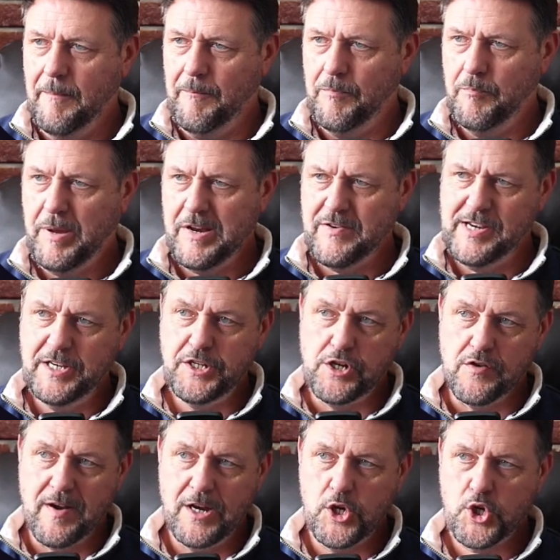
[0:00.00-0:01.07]
Period
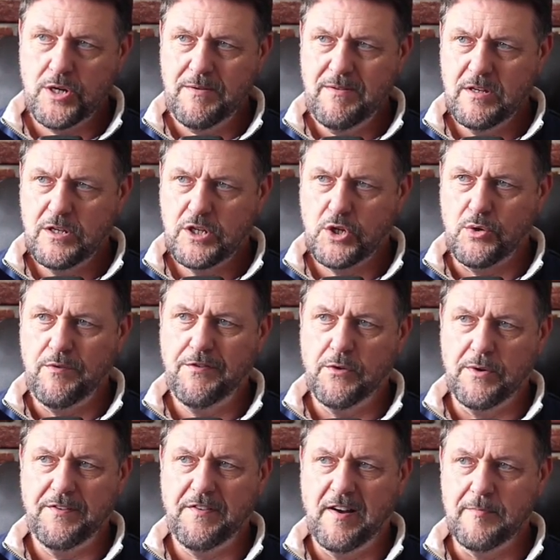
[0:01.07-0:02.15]
duration, 2
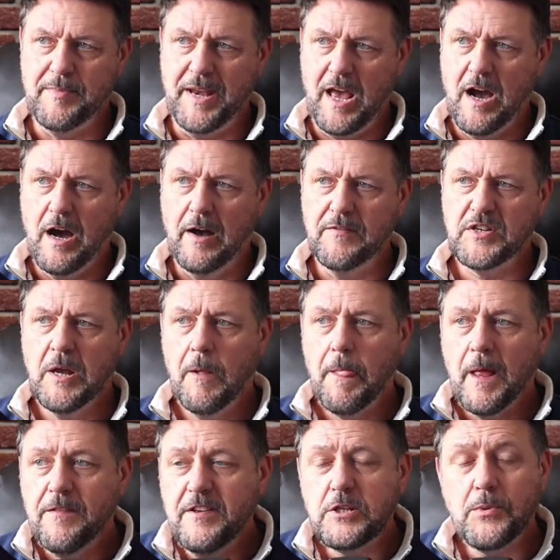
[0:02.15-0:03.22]
45-minute halves.
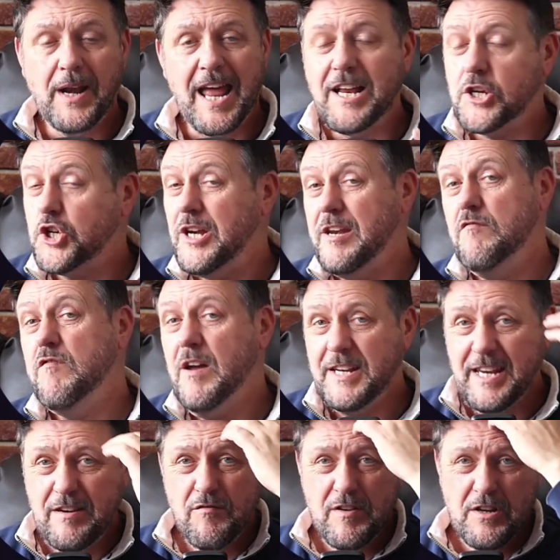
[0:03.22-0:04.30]
This will actually run
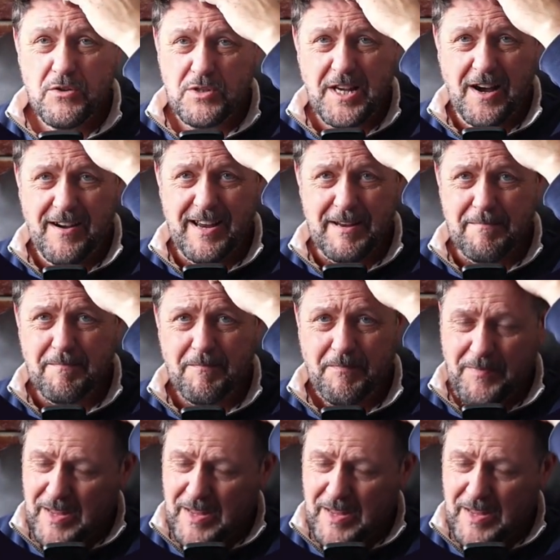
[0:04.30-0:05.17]
in real time.